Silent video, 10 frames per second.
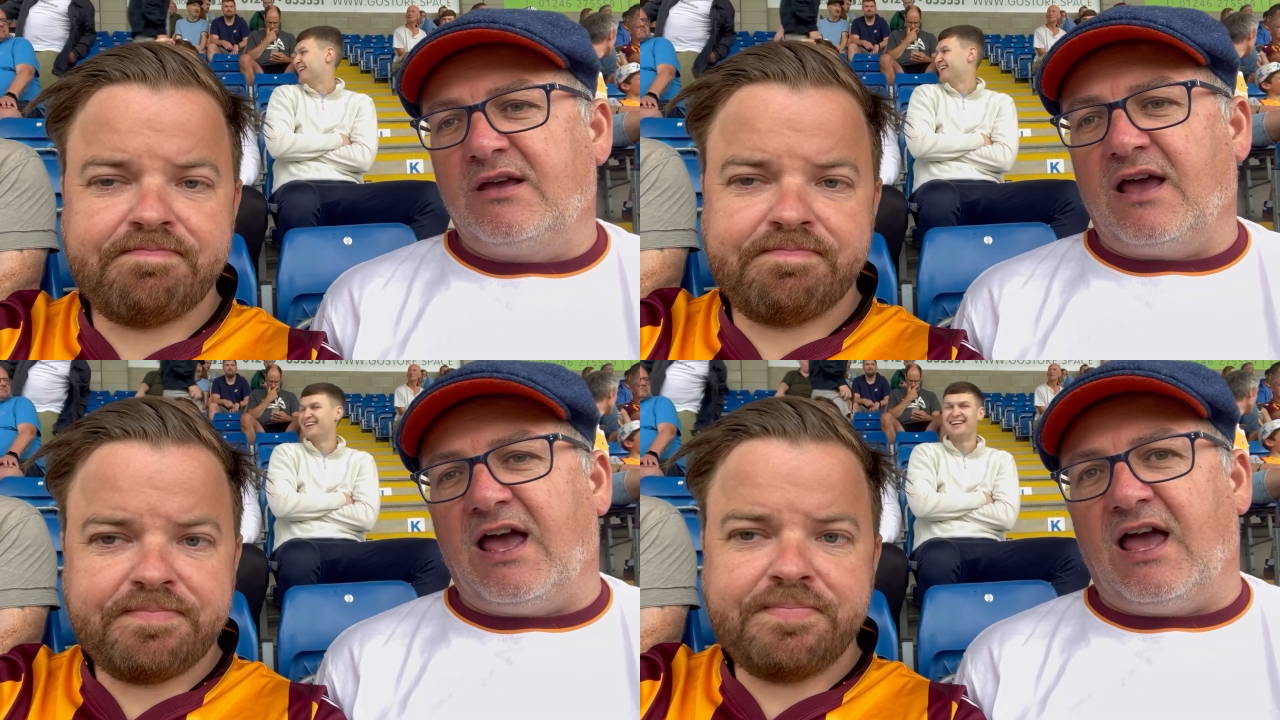
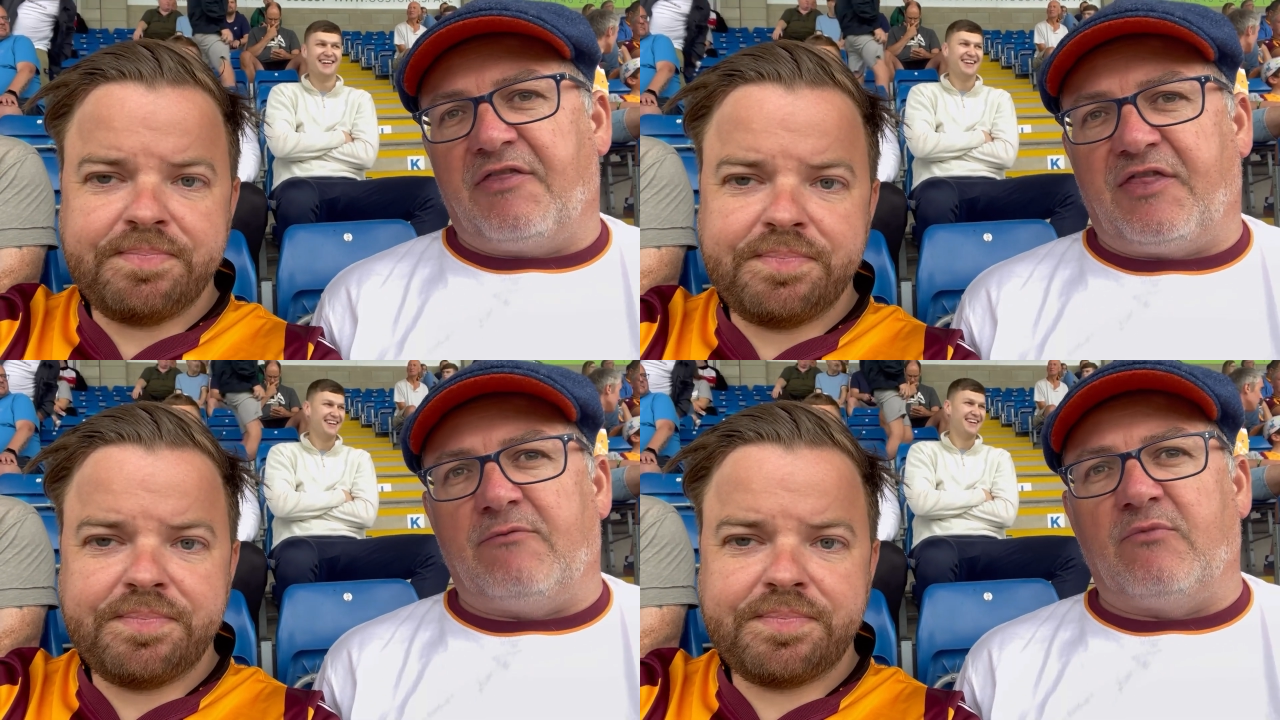Speaker 1: Uh,
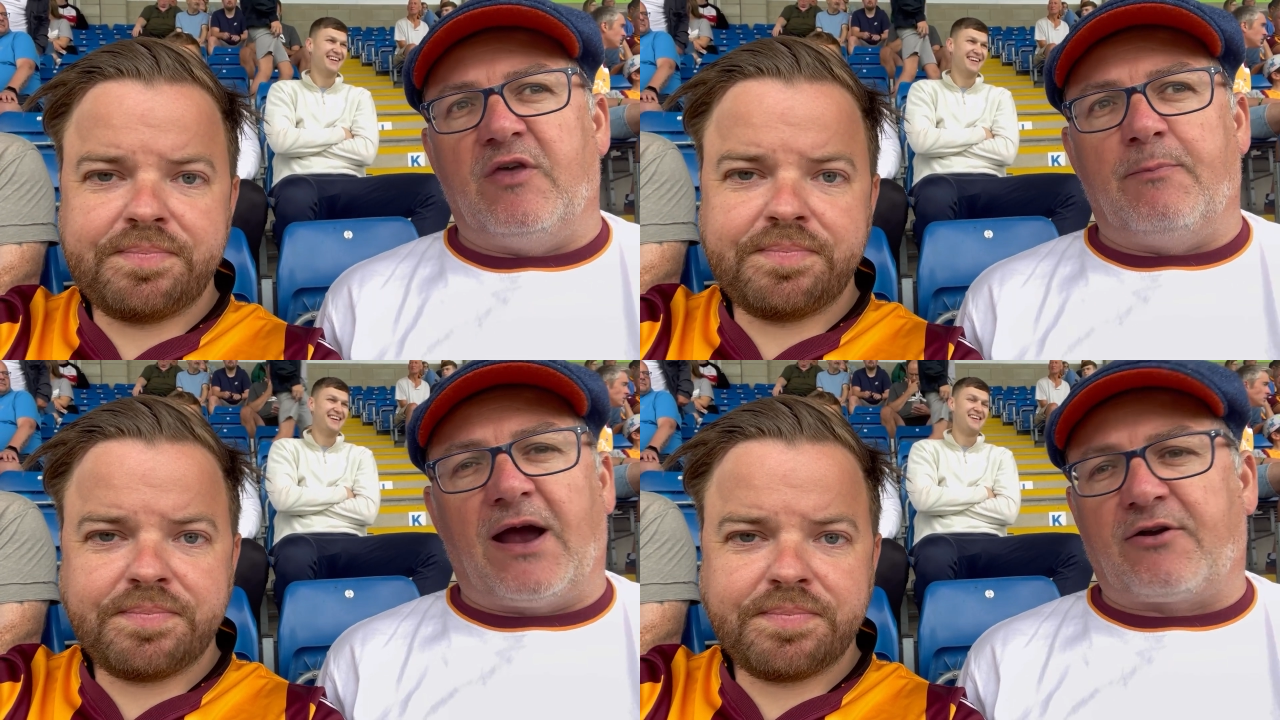I think with
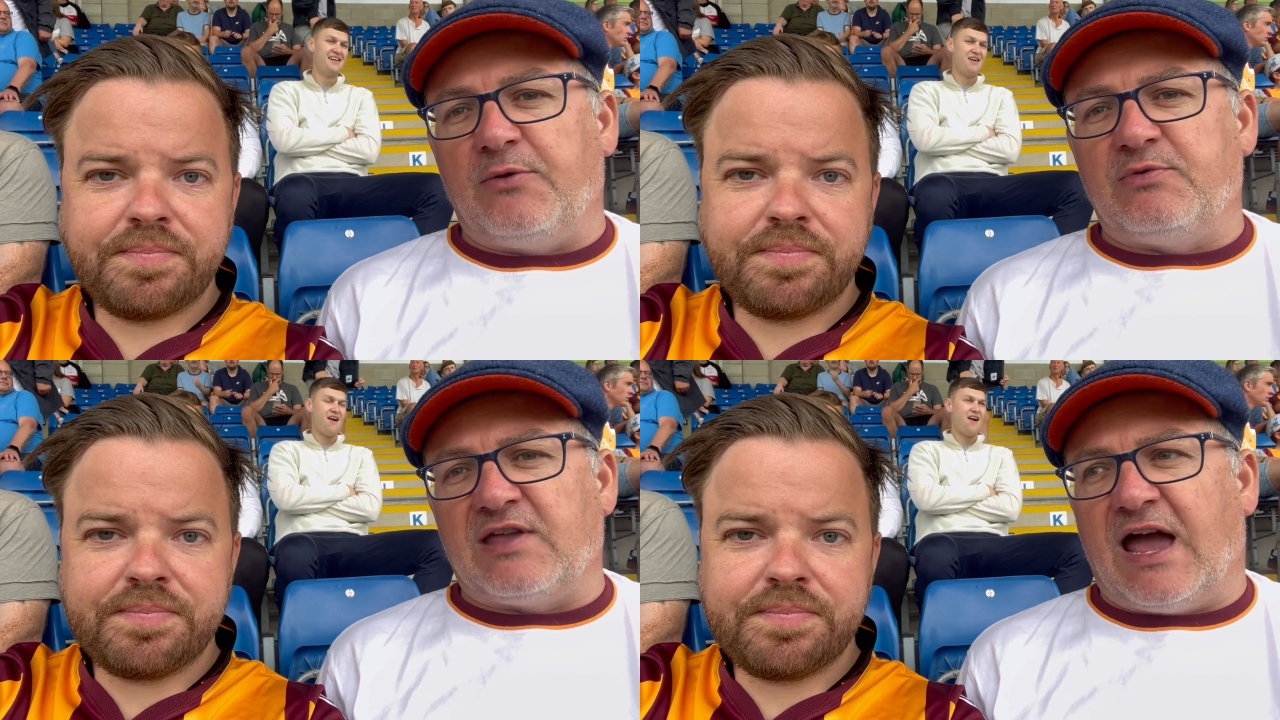the
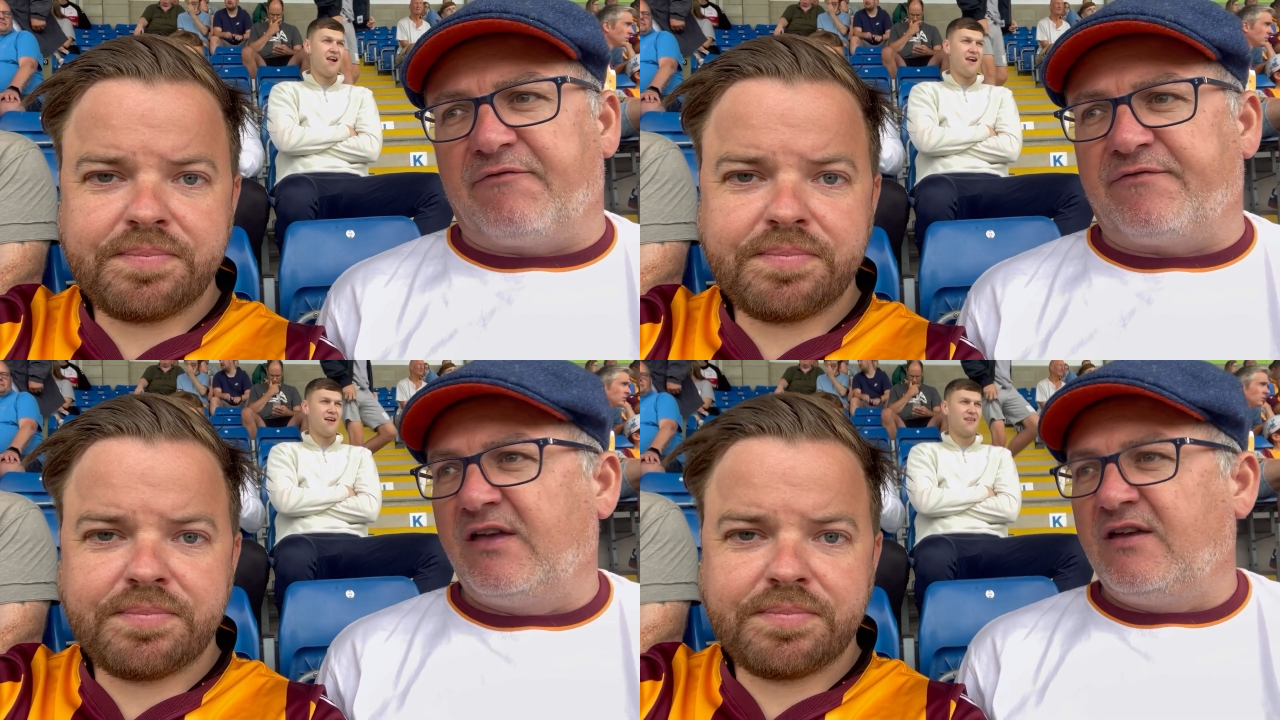backroom
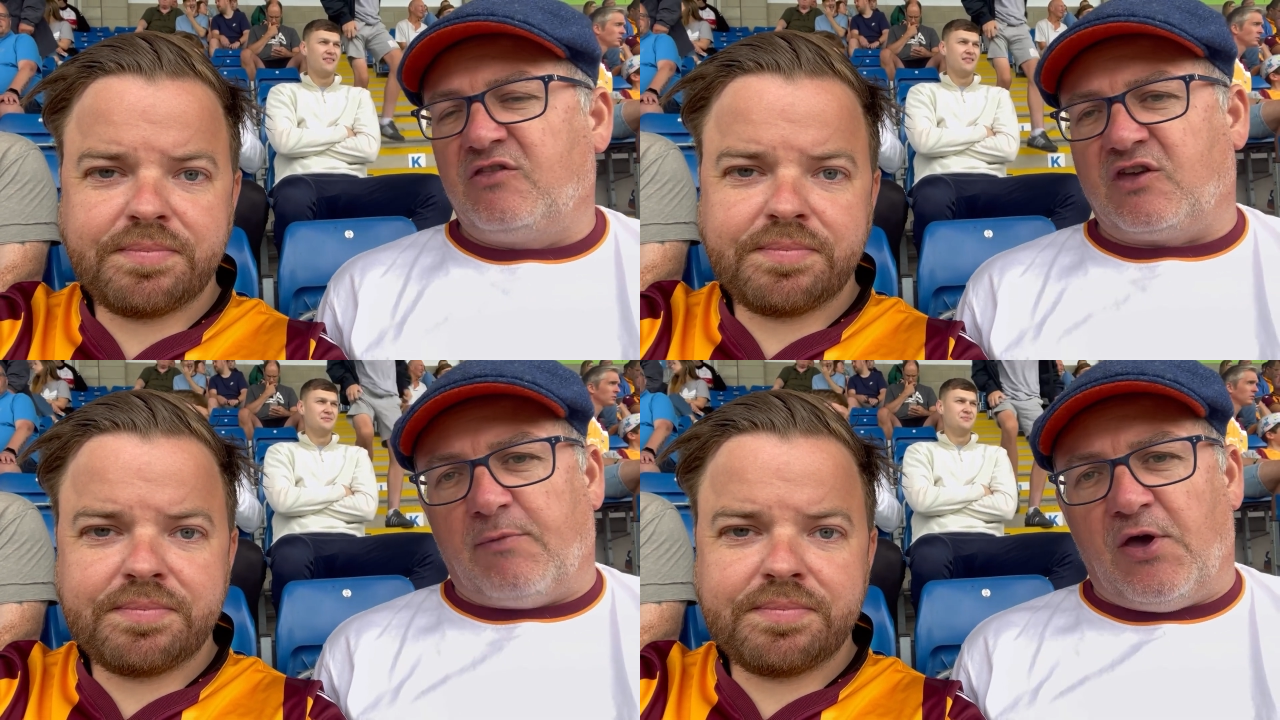staff,
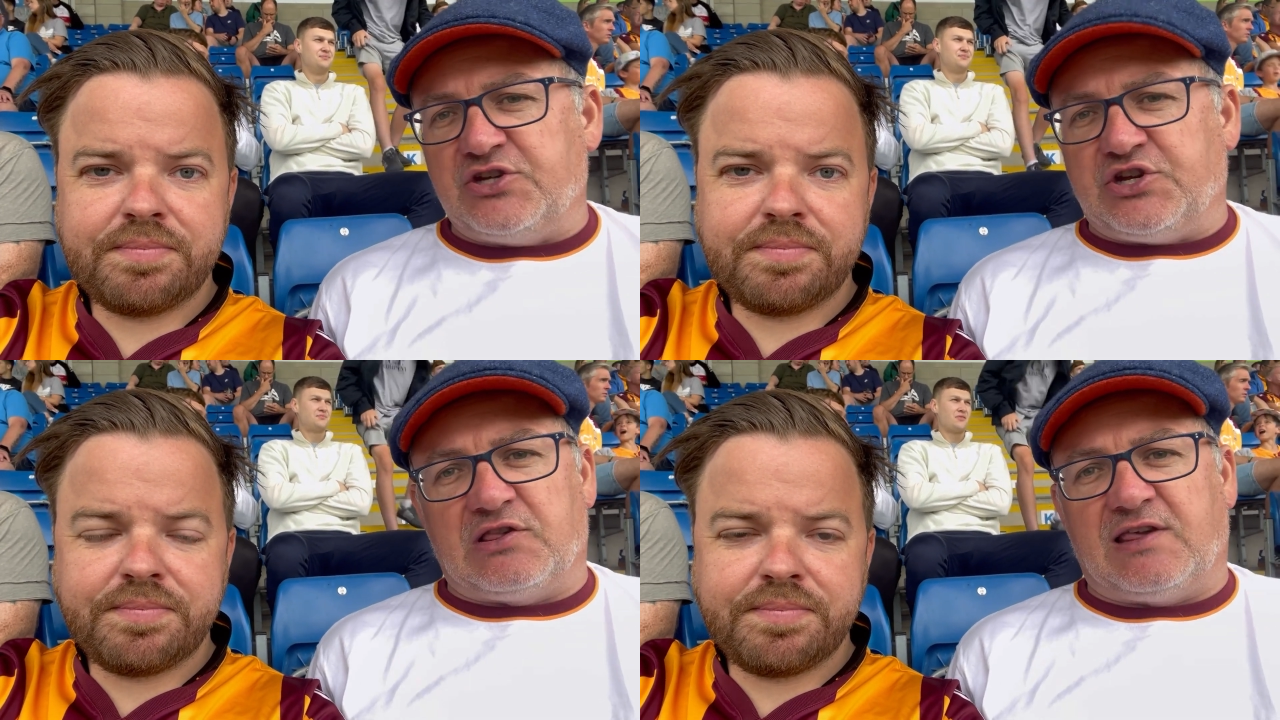
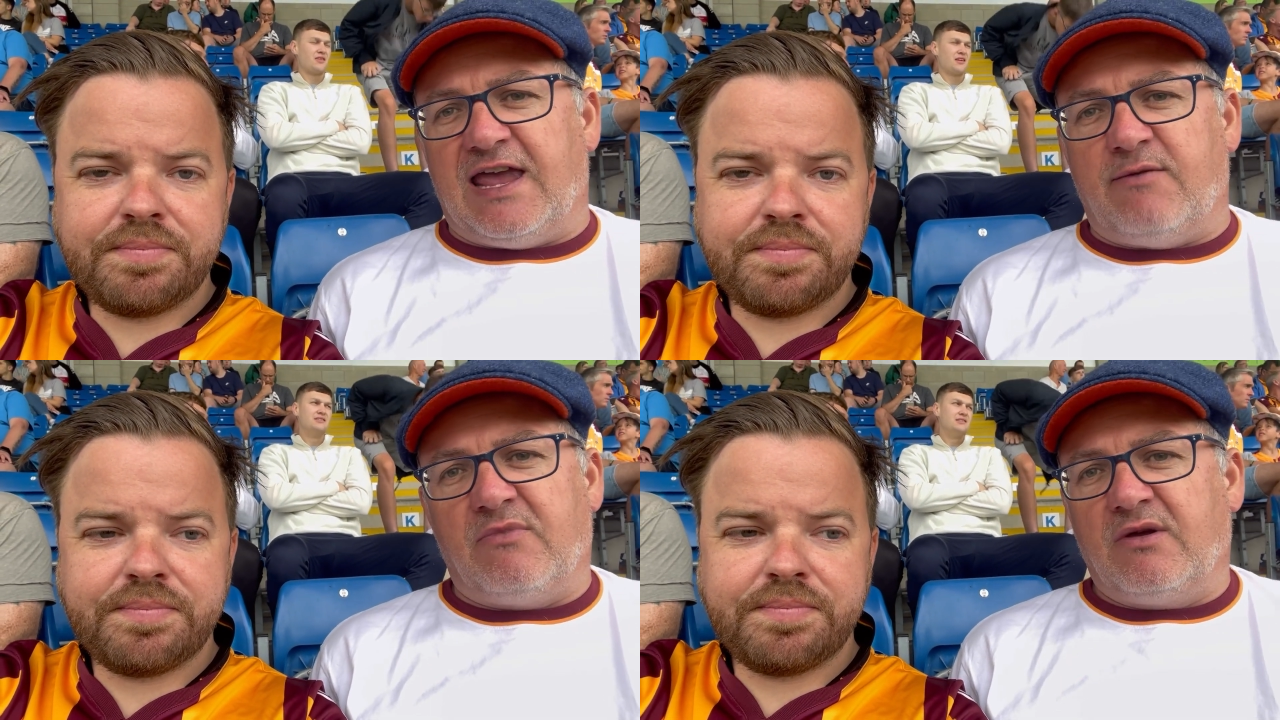commercial team,